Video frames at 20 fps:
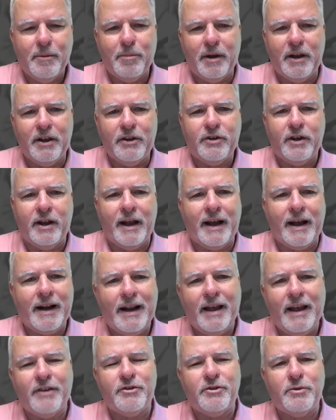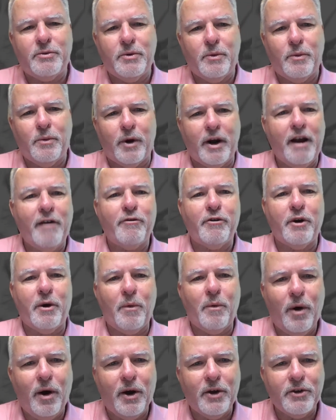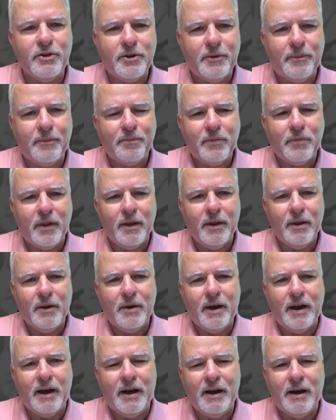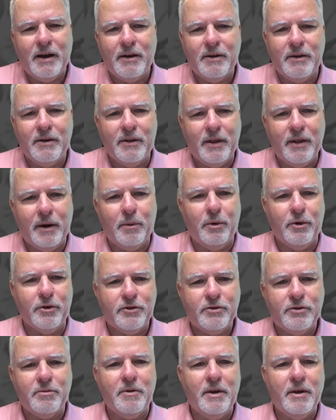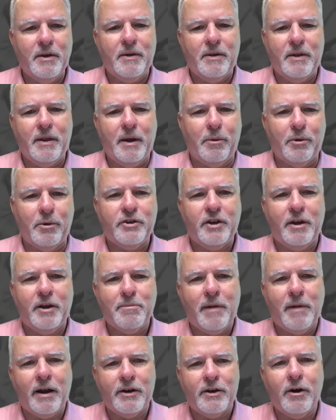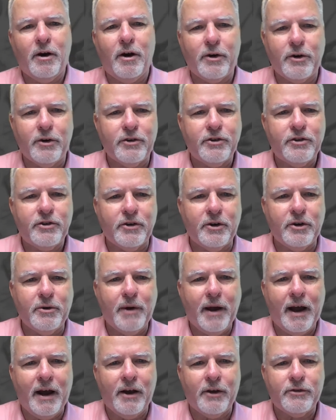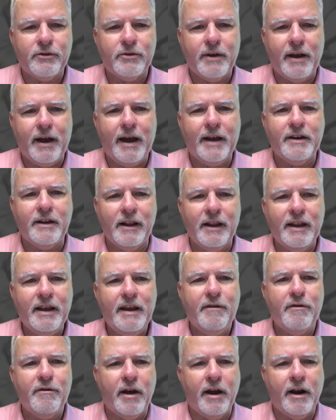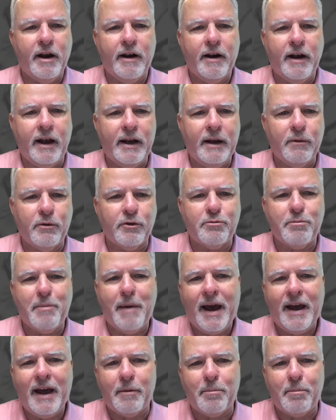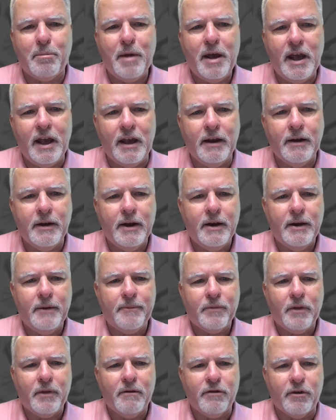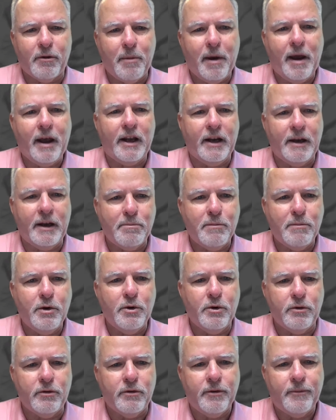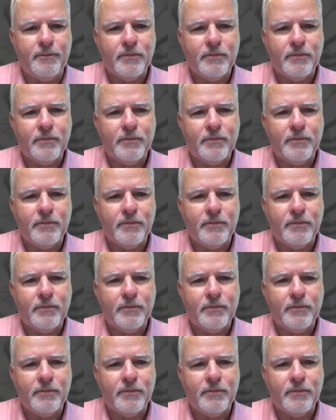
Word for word: But he said, I guess whatever it was, uh, that was that was in my daughter's new house had to leave there, and it was mad at me for making him move.